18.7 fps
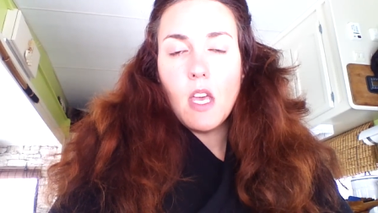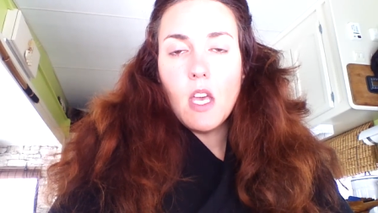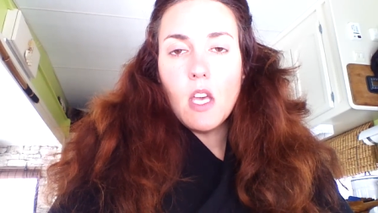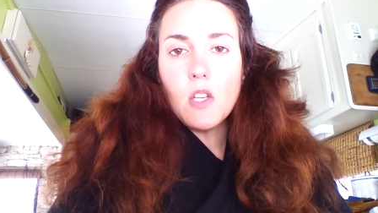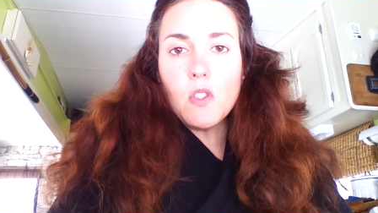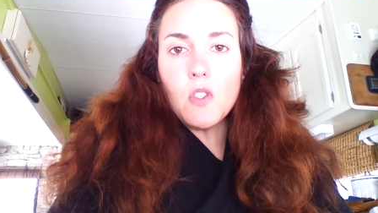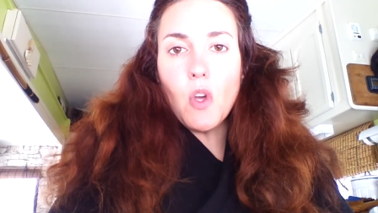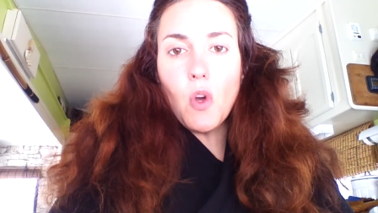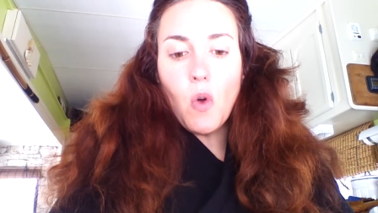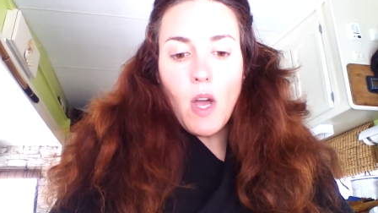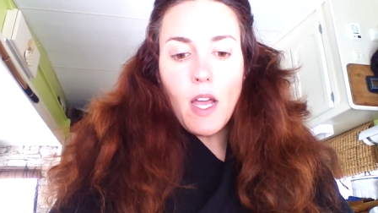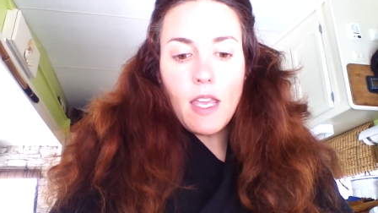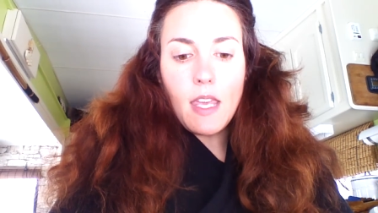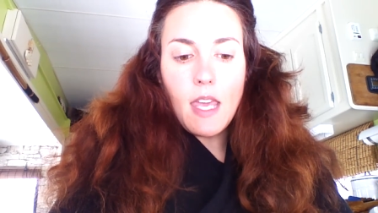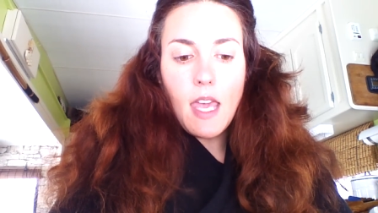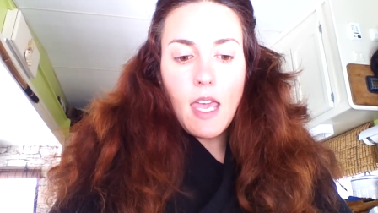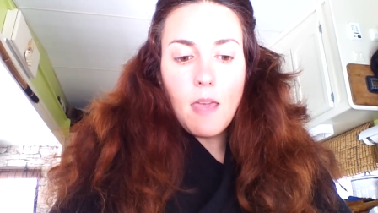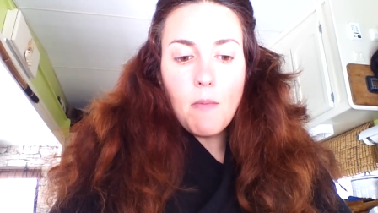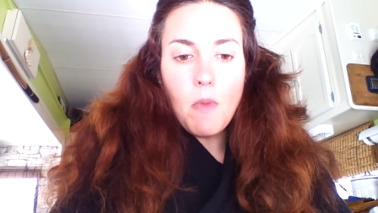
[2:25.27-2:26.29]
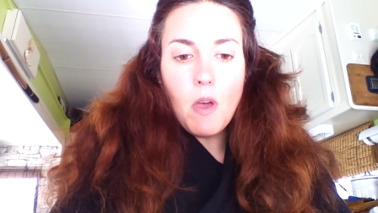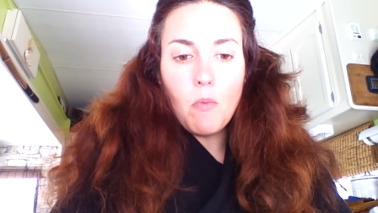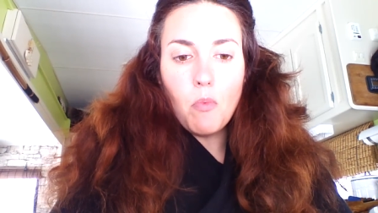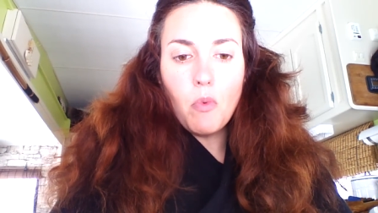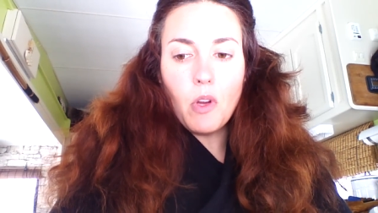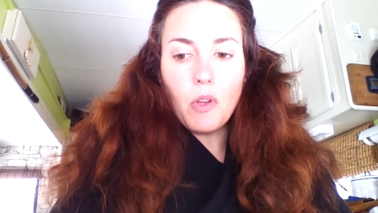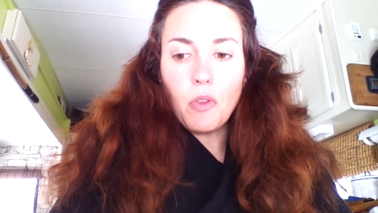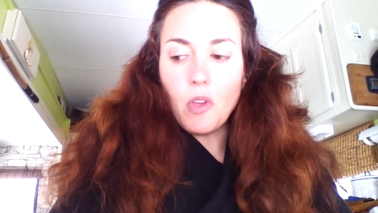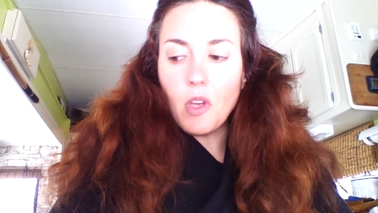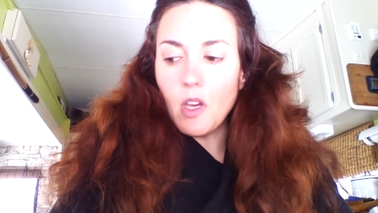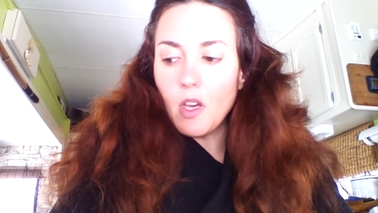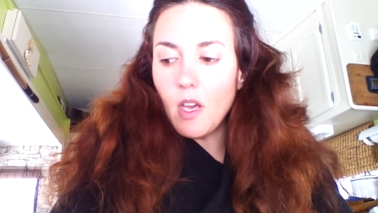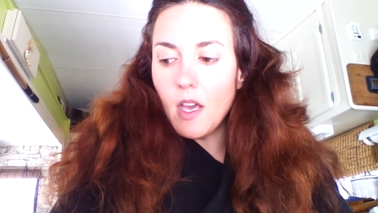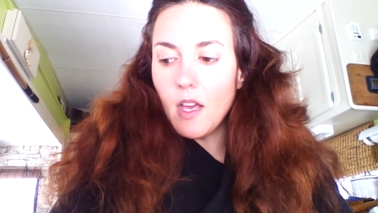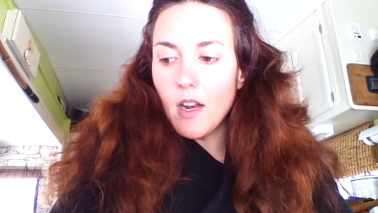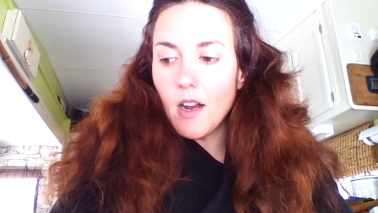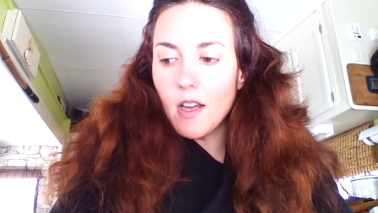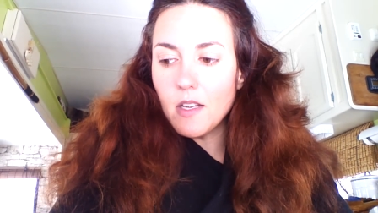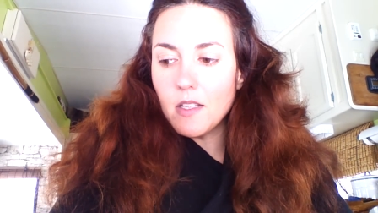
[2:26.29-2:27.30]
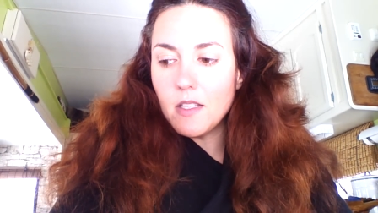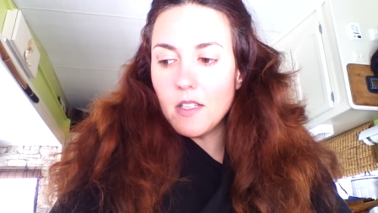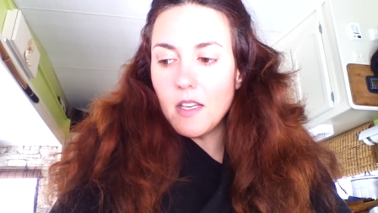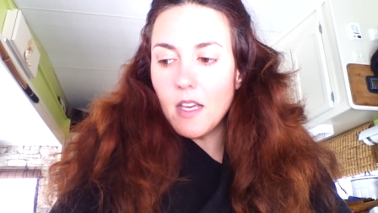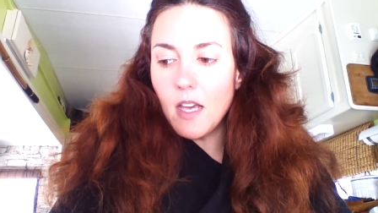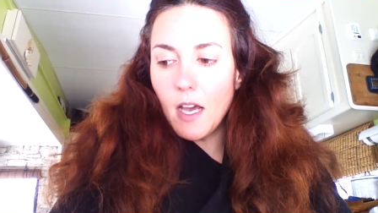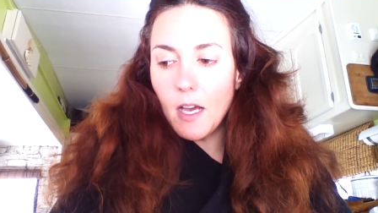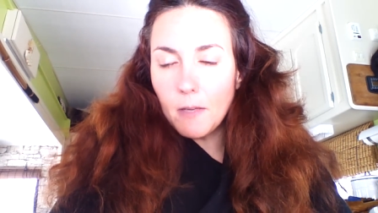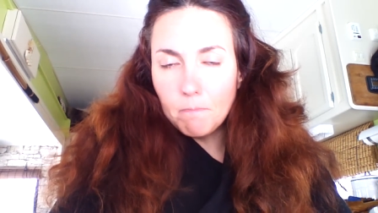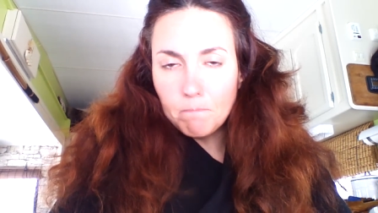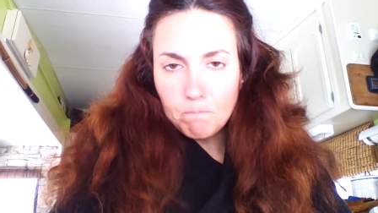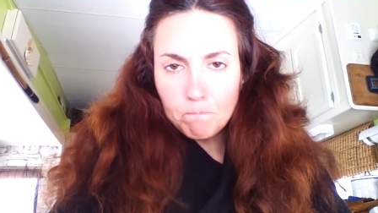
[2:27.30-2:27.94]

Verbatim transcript: So I came up with a, an idea